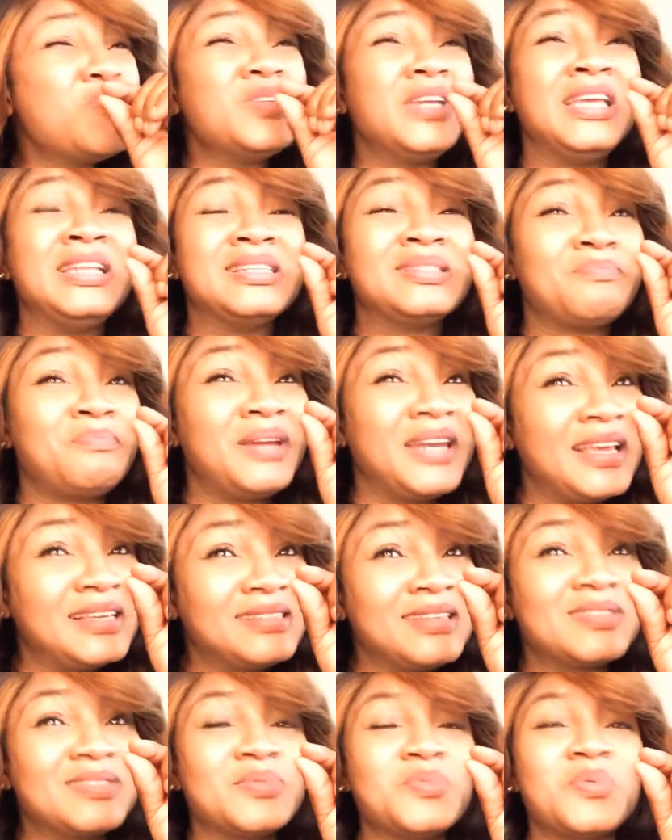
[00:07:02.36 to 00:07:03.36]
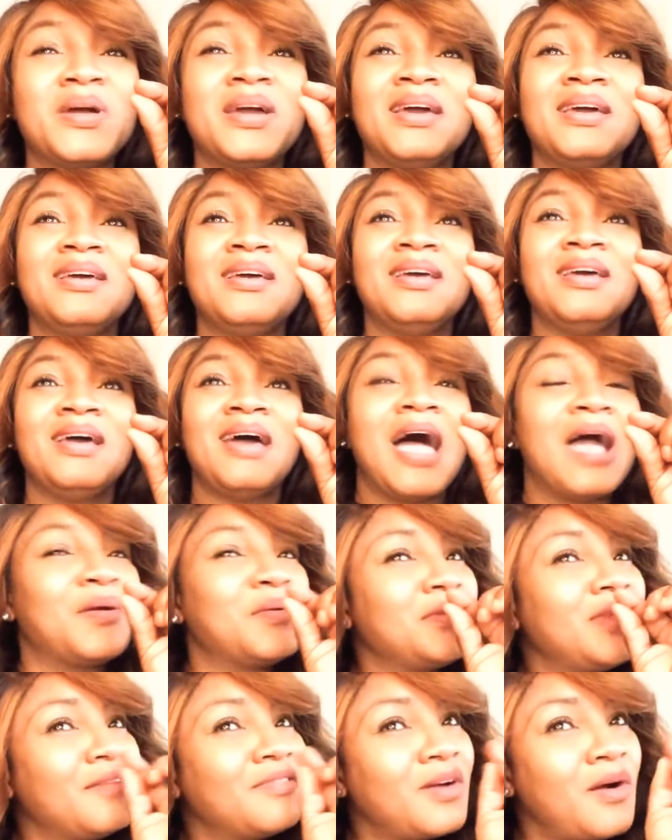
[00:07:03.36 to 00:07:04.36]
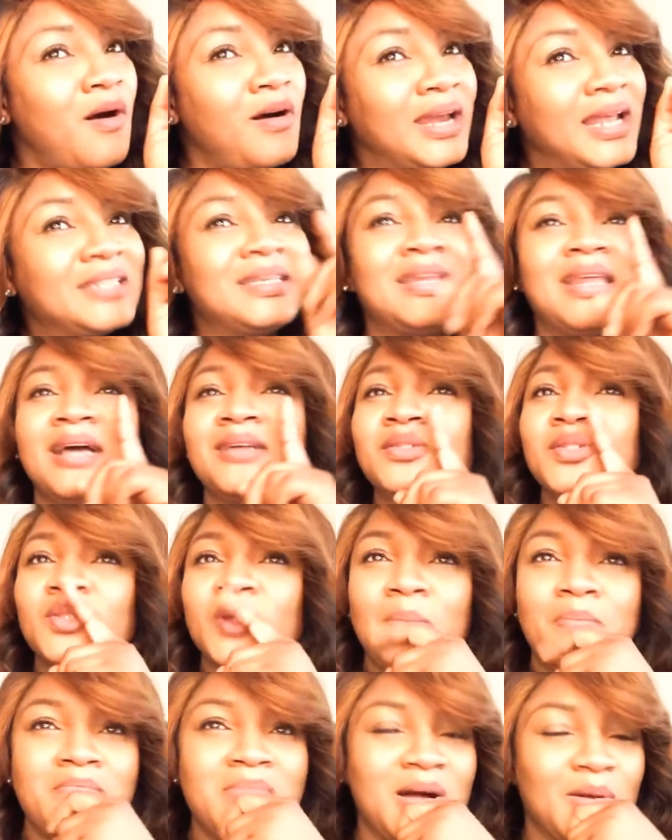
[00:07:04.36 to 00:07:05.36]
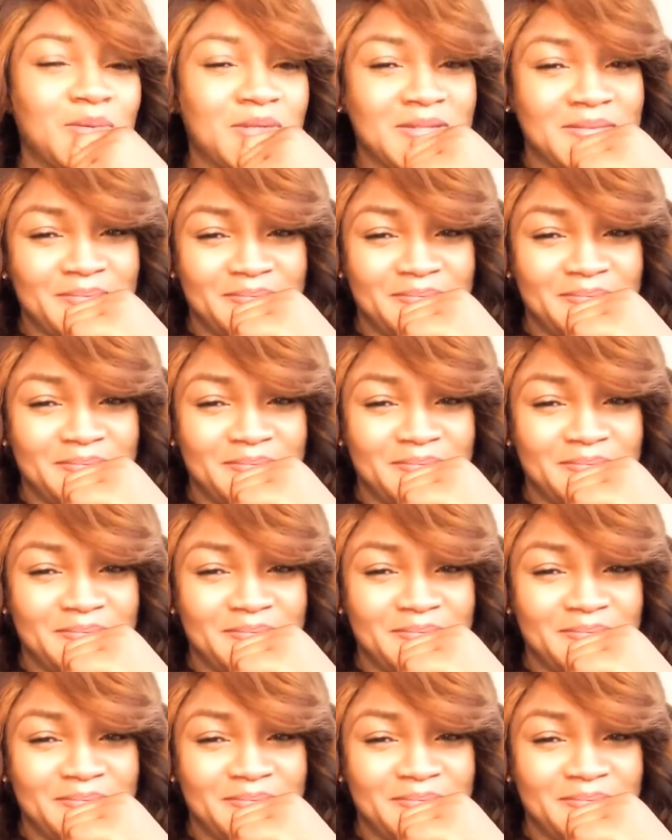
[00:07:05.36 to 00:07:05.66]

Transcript: in places where I could have collected and chopped mouth.